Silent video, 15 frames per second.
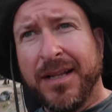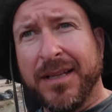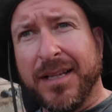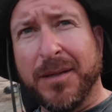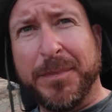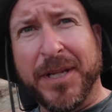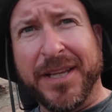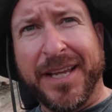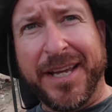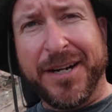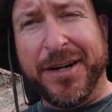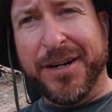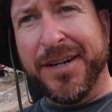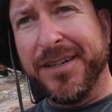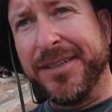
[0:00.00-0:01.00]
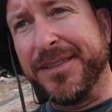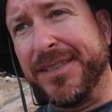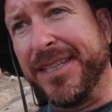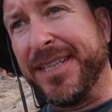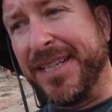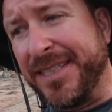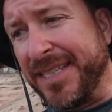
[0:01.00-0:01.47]
A little bit later
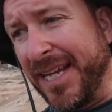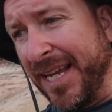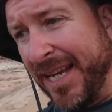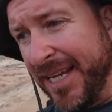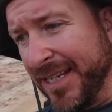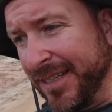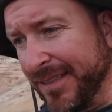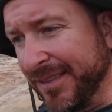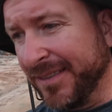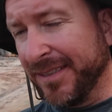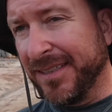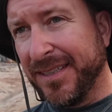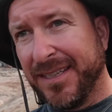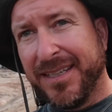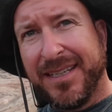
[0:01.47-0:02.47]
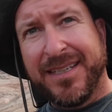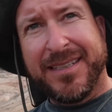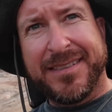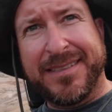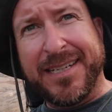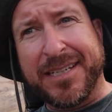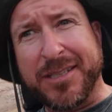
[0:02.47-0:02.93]
in the day,
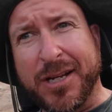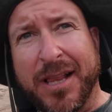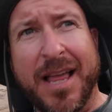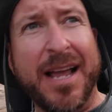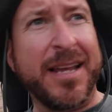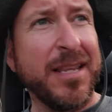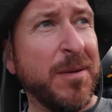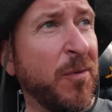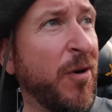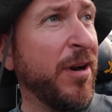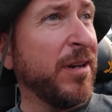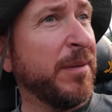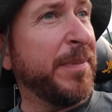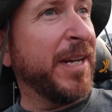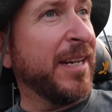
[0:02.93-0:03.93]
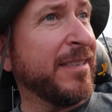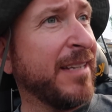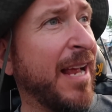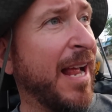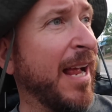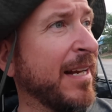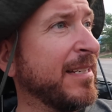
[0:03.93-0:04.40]
6 o'clock in the morning to be
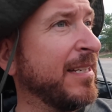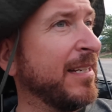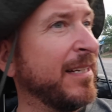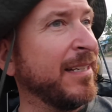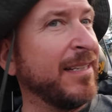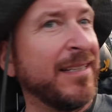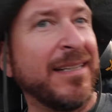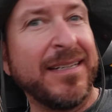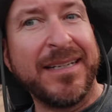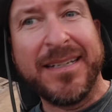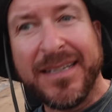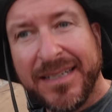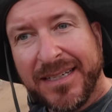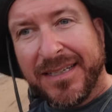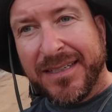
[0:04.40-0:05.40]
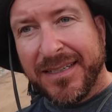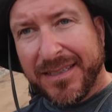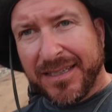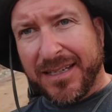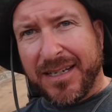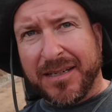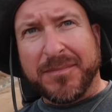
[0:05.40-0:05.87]
exact.
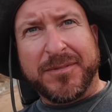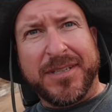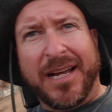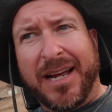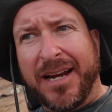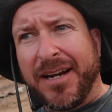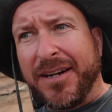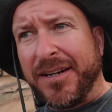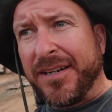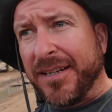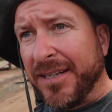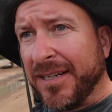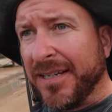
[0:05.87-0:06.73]
I'm tired.